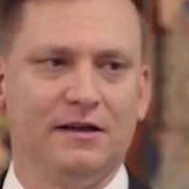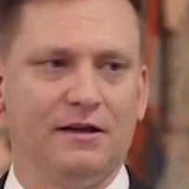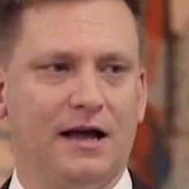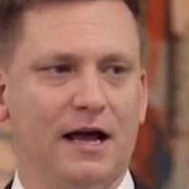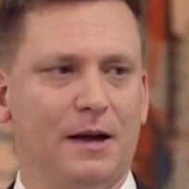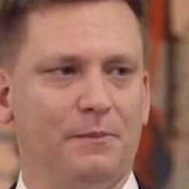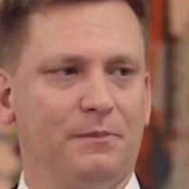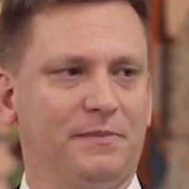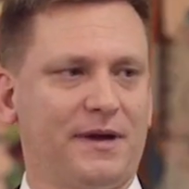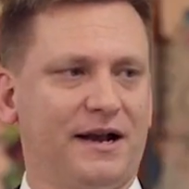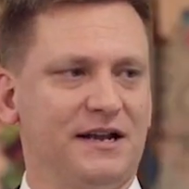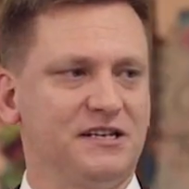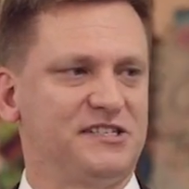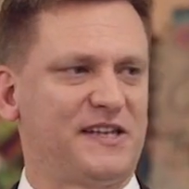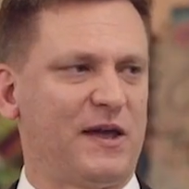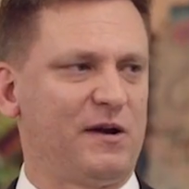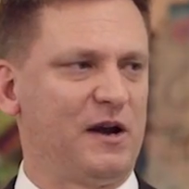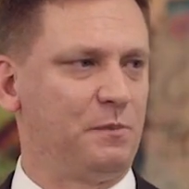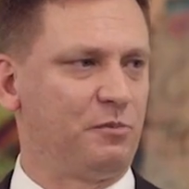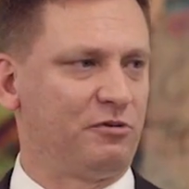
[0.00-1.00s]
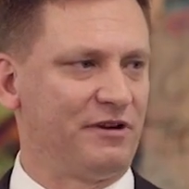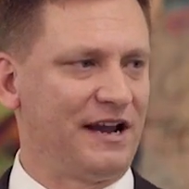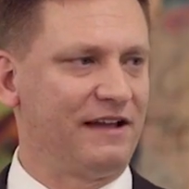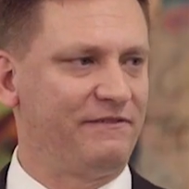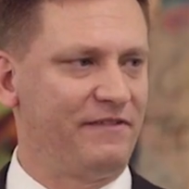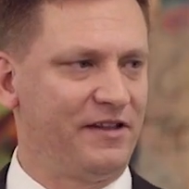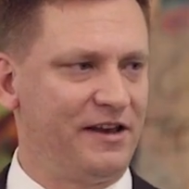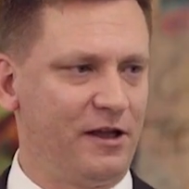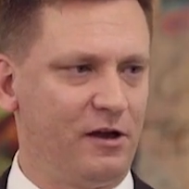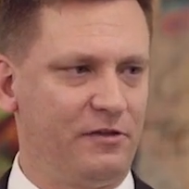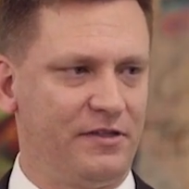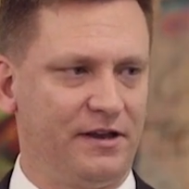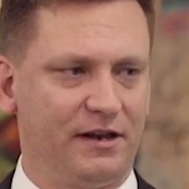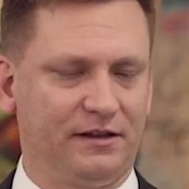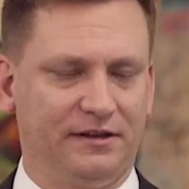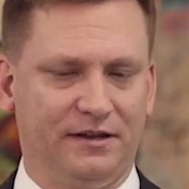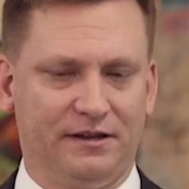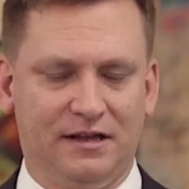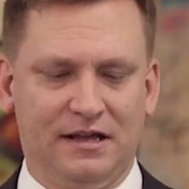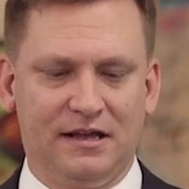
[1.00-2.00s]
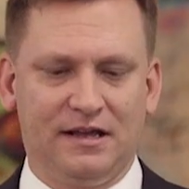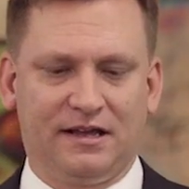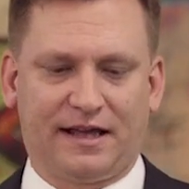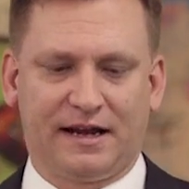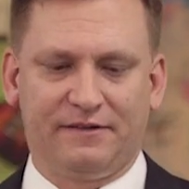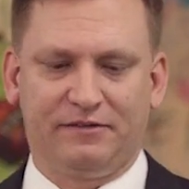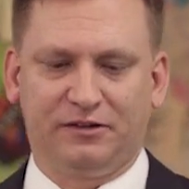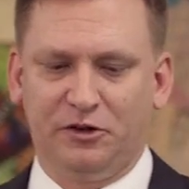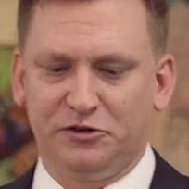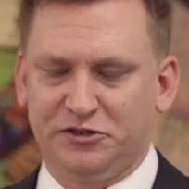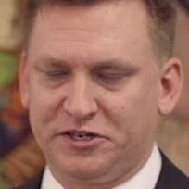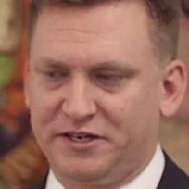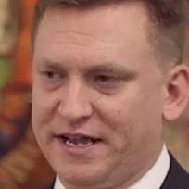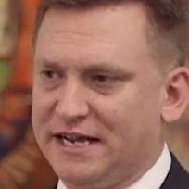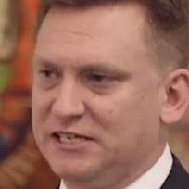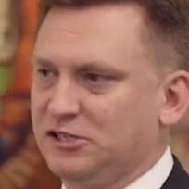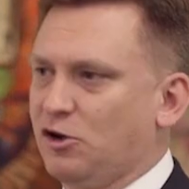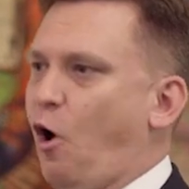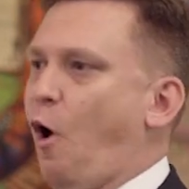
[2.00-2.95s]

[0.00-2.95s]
kind of scary prank video that kind of elucidates